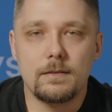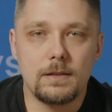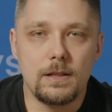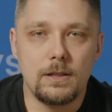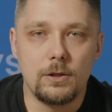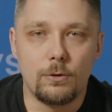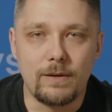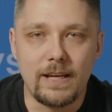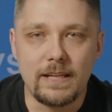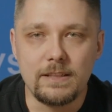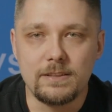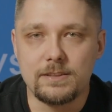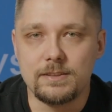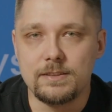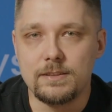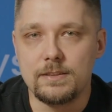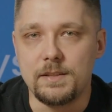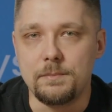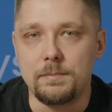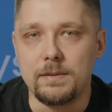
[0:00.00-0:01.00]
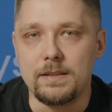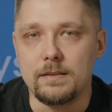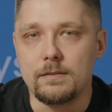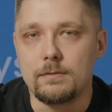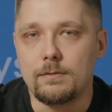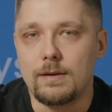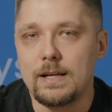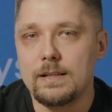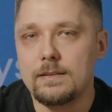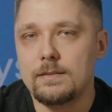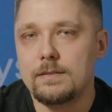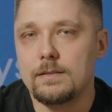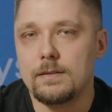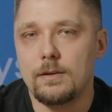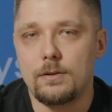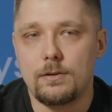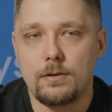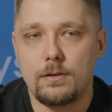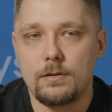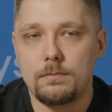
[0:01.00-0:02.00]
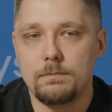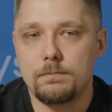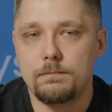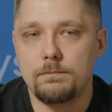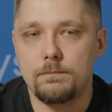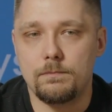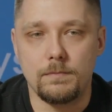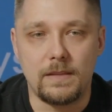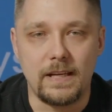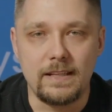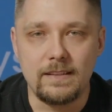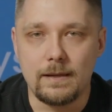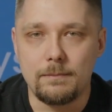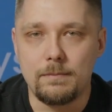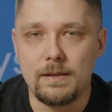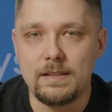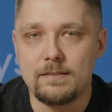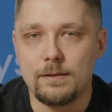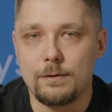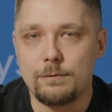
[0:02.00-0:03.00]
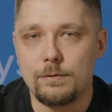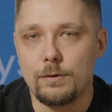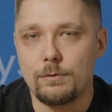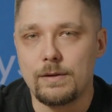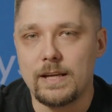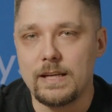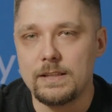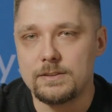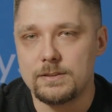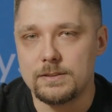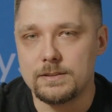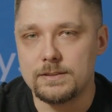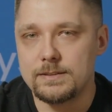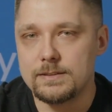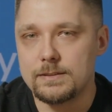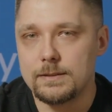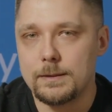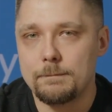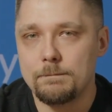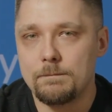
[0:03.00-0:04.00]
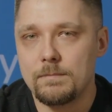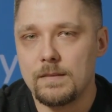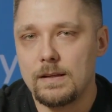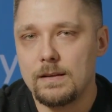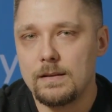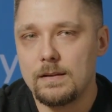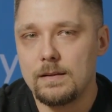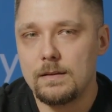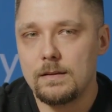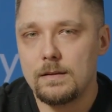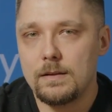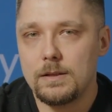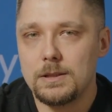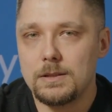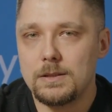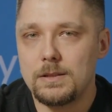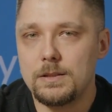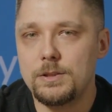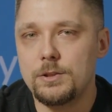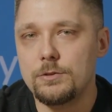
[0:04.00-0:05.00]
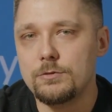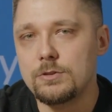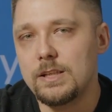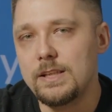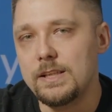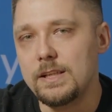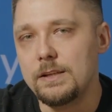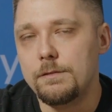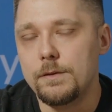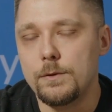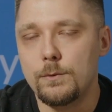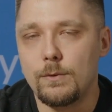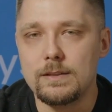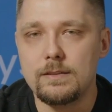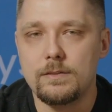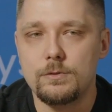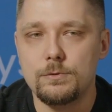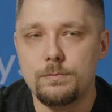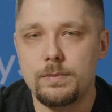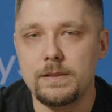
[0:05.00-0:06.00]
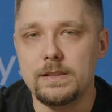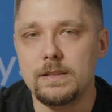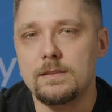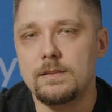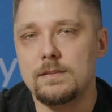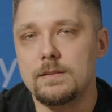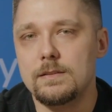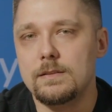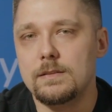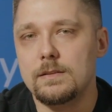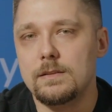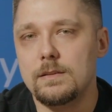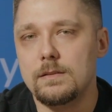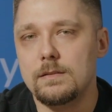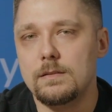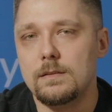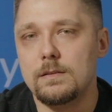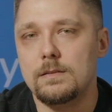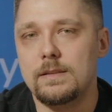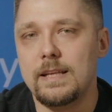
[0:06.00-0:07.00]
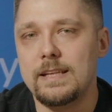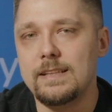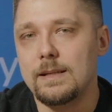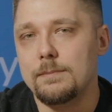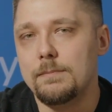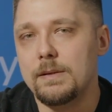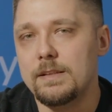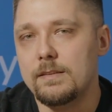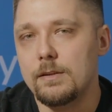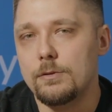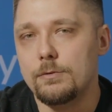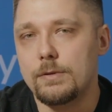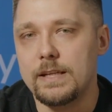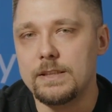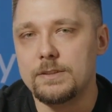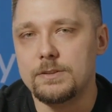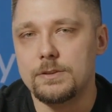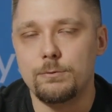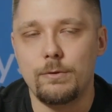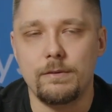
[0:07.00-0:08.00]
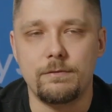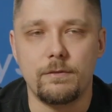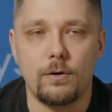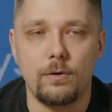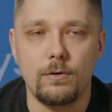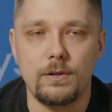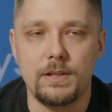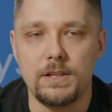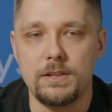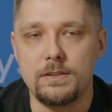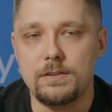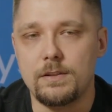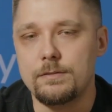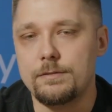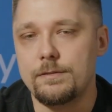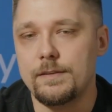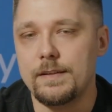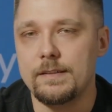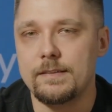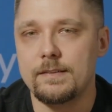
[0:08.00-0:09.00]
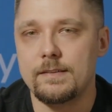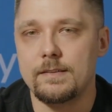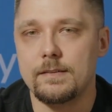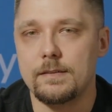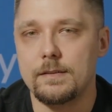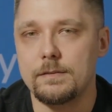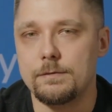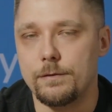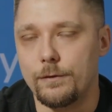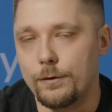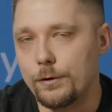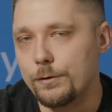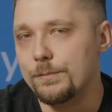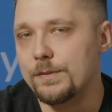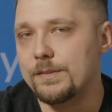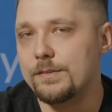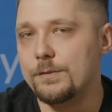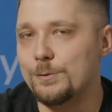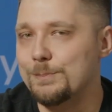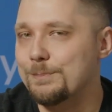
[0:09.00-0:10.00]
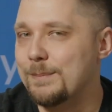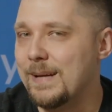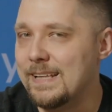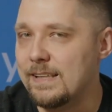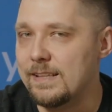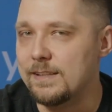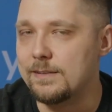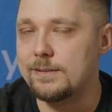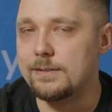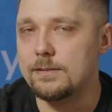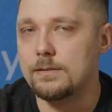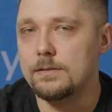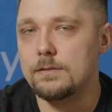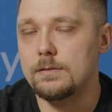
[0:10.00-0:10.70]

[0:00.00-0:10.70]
Location DB, right? Or database of locations. Usually if you want to build database location with all interface forms to manage,